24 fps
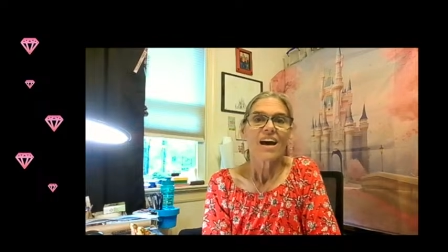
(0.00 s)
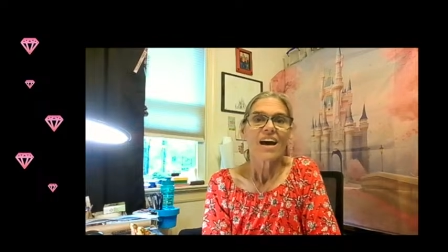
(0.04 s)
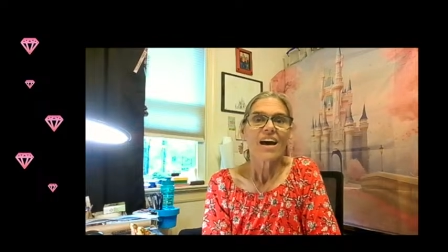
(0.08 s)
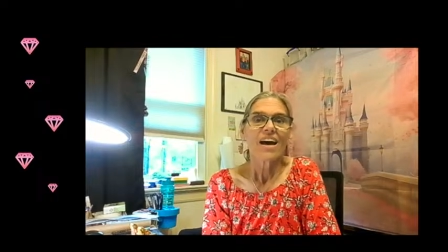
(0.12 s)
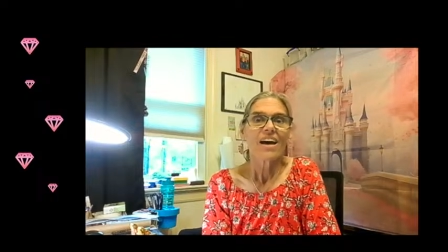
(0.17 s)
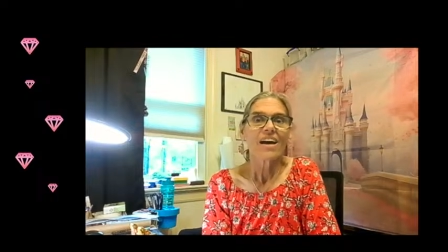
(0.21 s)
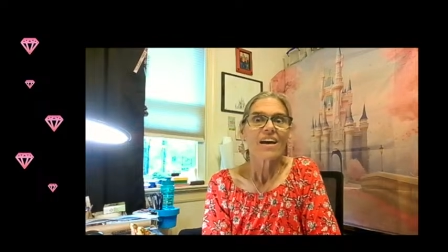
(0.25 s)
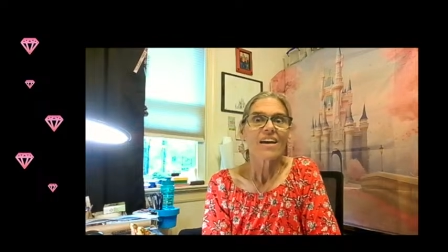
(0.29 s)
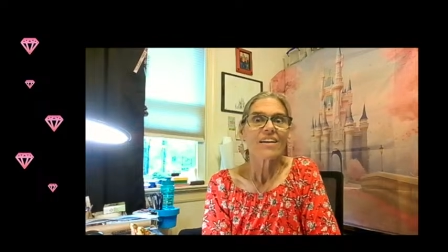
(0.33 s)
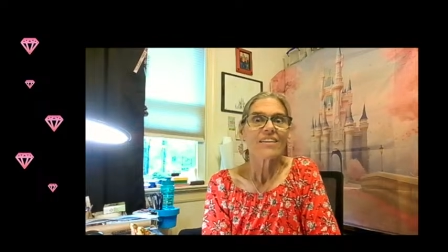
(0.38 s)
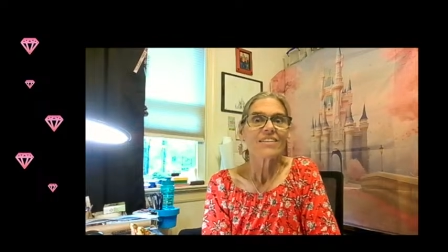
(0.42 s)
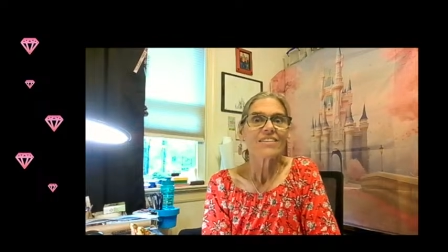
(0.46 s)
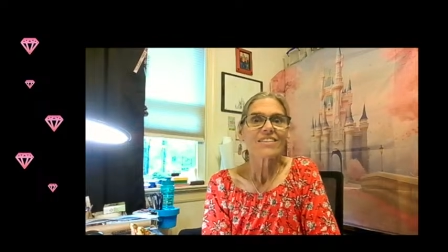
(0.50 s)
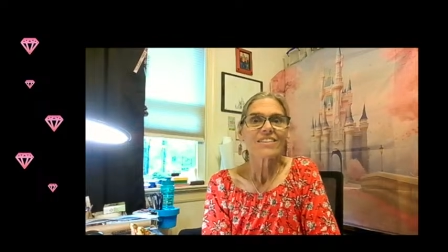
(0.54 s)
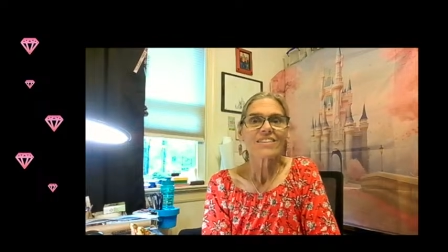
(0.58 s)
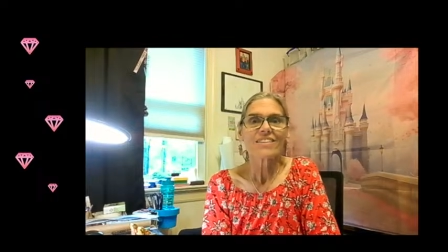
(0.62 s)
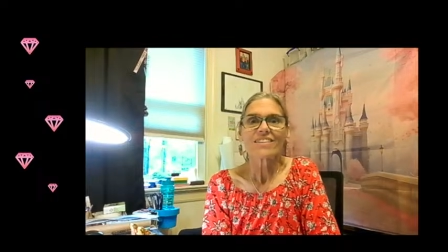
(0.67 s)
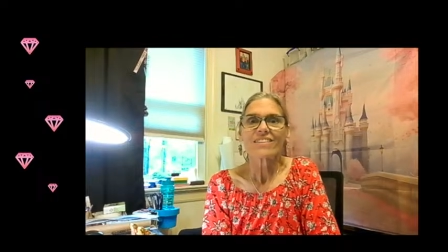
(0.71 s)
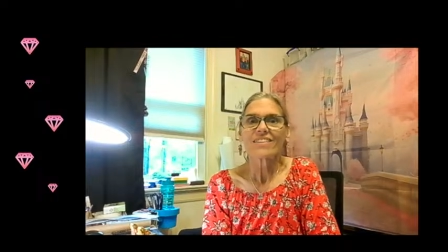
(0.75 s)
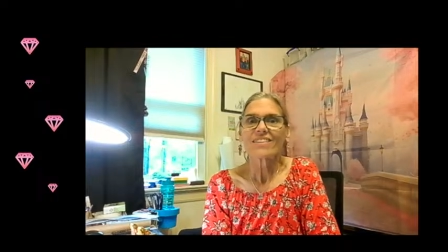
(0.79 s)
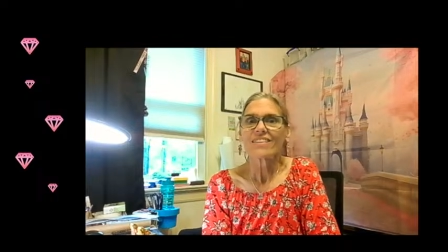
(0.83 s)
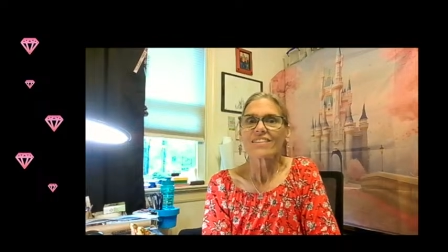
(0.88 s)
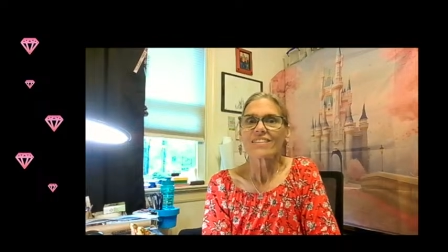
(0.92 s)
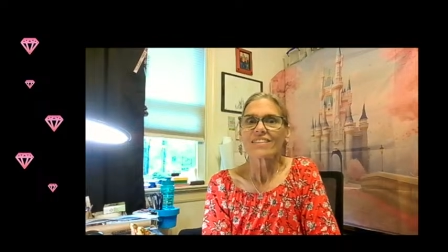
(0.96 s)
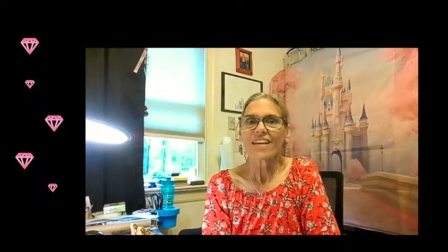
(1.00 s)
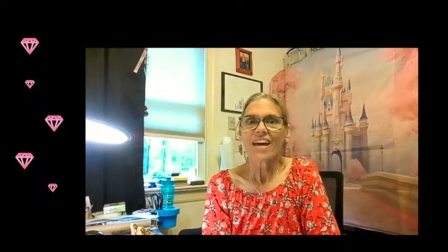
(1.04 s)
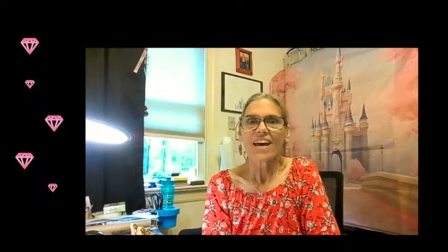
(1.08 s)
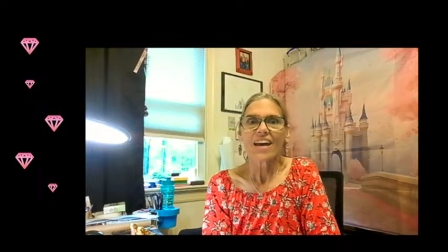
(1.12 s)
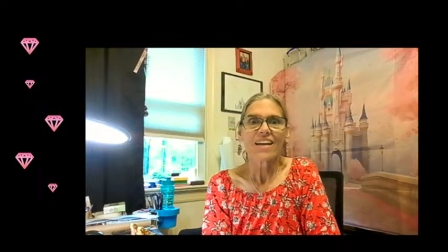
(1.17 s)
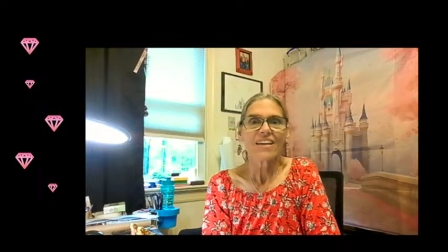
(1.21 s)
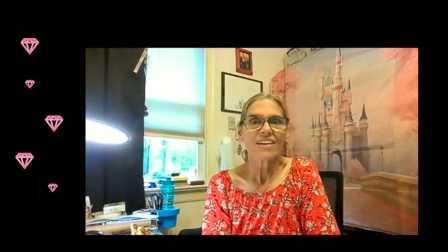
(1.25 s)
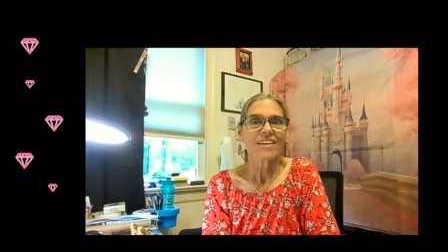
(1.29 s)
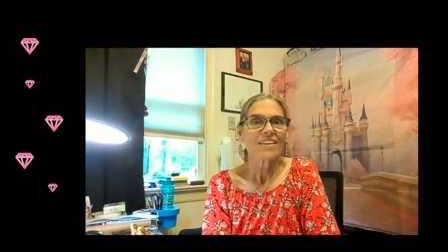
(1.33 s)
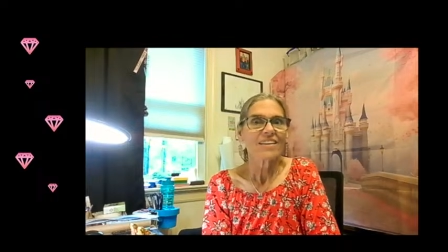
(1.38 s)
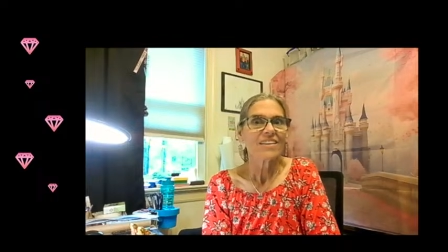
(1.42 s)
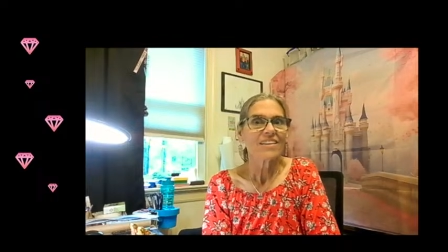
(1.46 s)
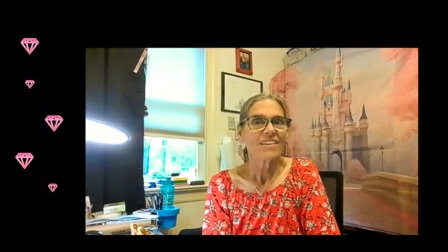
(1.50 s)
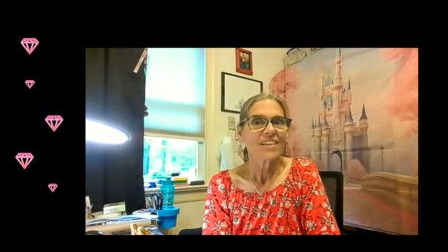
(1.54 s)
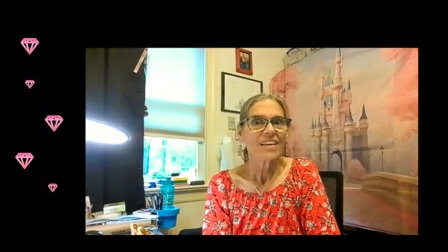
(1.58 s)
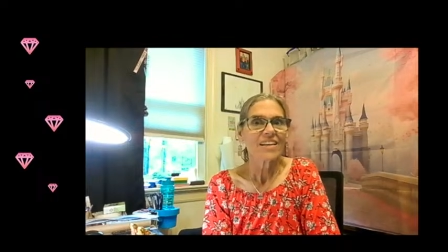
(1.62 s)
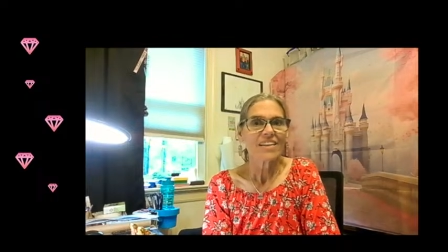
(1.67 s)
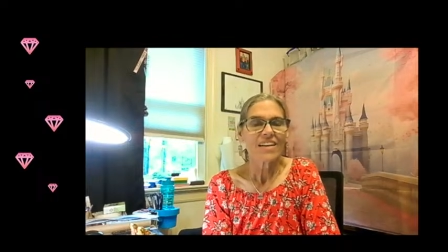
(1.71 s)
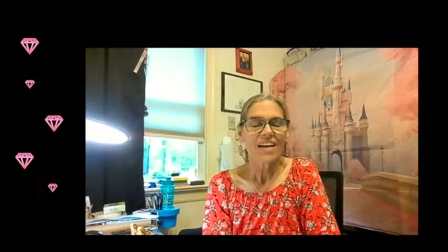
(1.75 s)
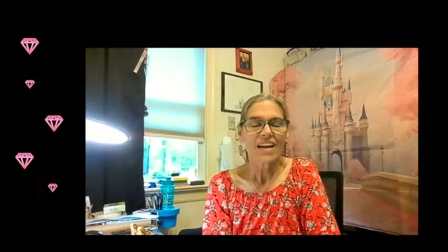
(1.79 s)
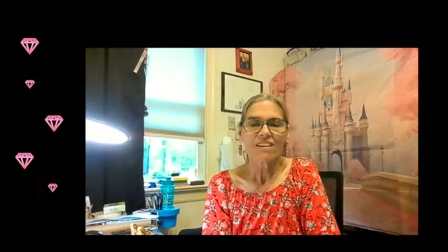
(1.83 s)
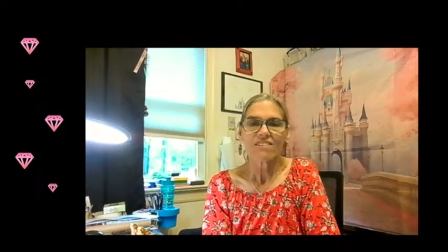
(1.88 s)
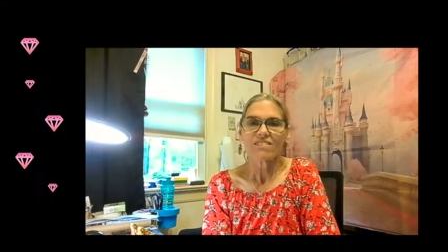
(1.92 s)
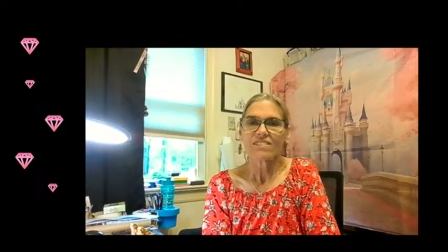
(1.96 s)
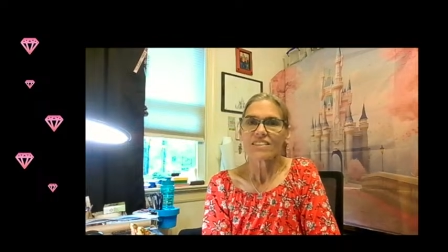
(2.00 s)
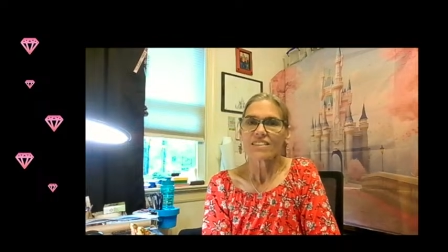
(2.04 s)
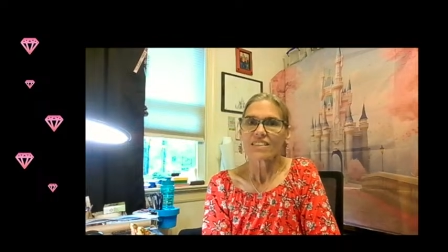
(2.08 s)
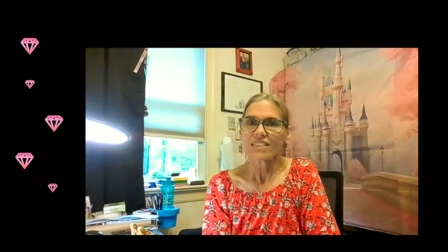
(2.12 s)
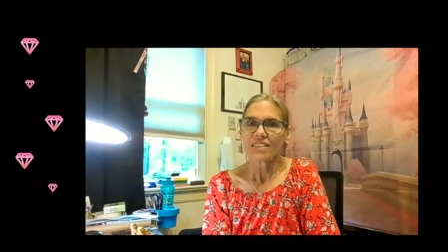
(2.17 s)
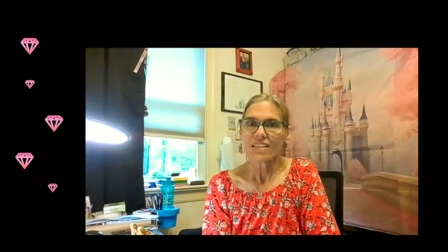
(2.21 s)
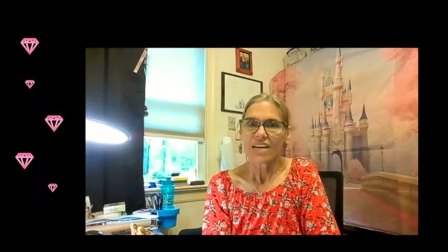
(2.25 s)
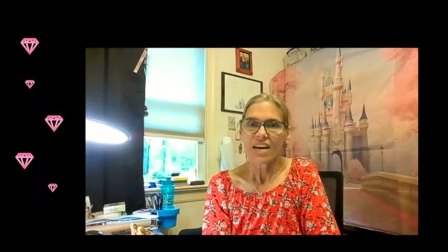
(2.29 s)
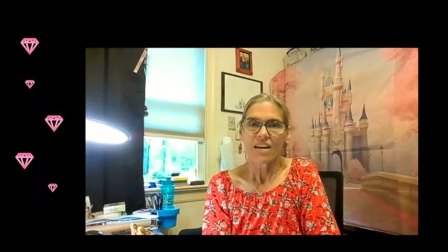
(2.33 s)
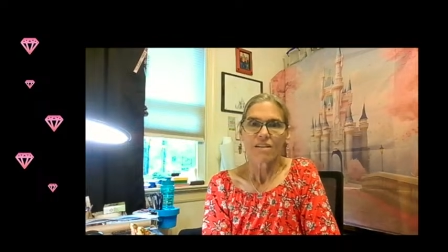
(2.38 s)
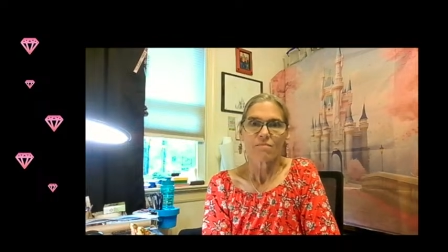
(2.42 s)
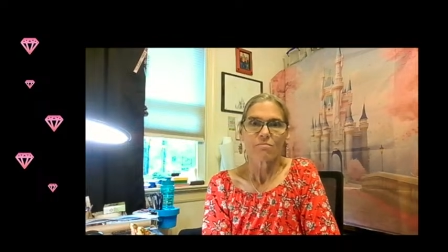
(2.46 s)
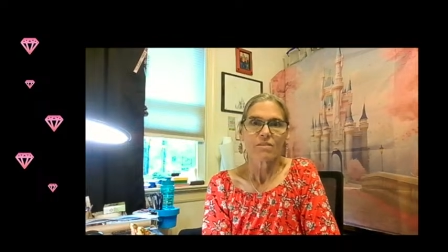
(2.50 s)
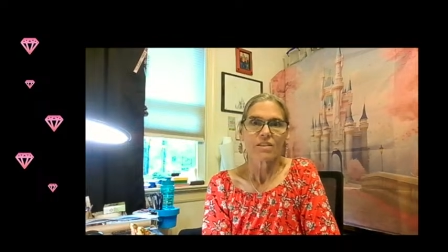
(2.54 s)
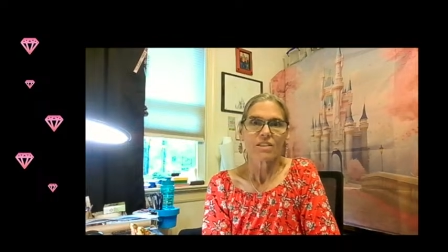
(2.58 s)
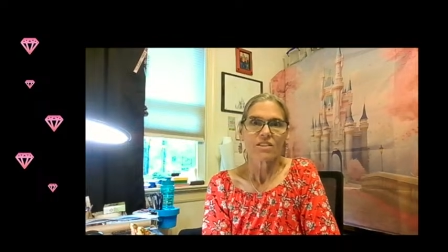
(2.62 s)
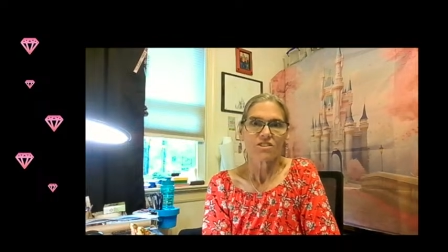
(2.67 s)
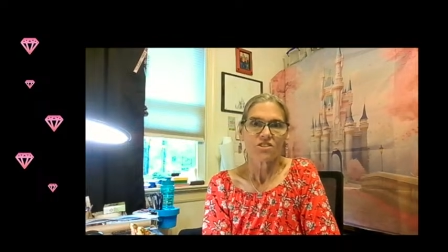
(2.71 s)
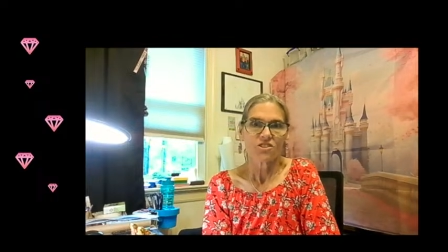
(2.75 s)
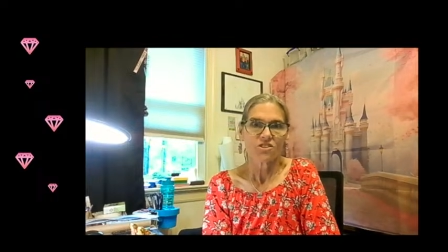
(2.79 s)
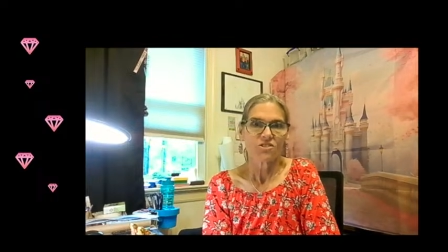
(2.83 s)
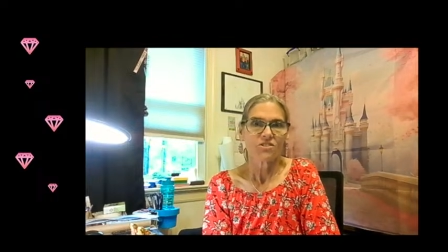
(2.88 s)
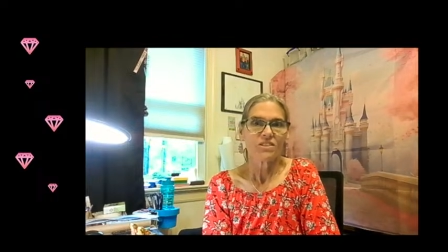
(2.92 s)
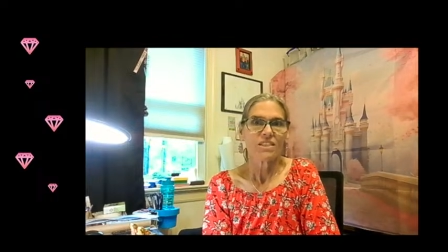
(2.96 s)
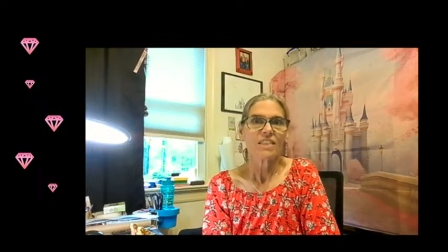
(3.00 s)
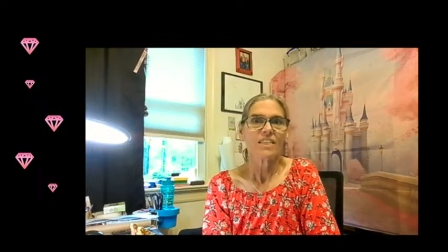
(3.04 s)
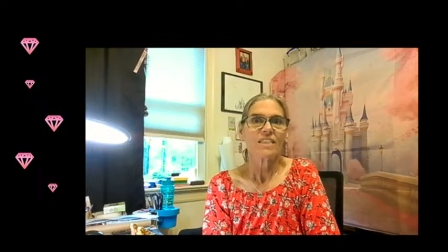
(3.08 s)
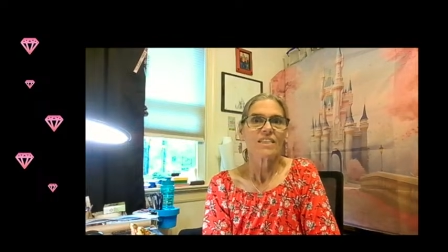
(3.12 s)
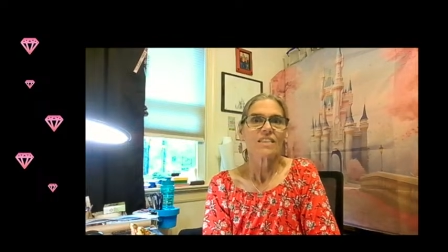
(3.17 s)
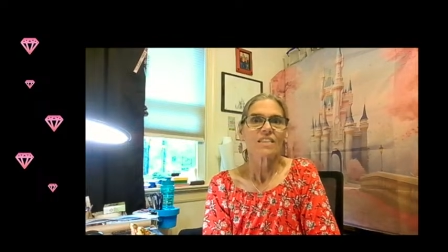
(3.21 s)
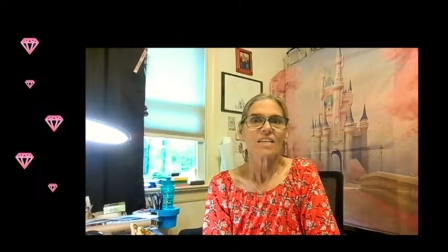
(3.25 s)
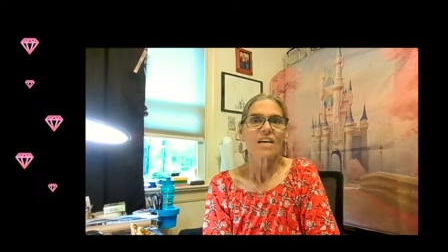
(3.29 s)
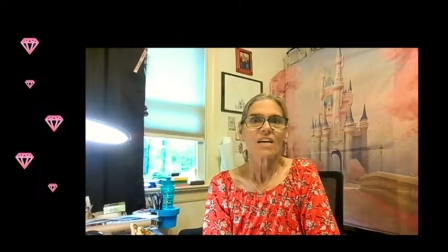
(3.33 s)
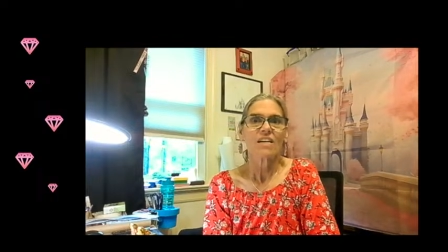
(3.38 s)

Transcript: I just decided that now is the time to do it.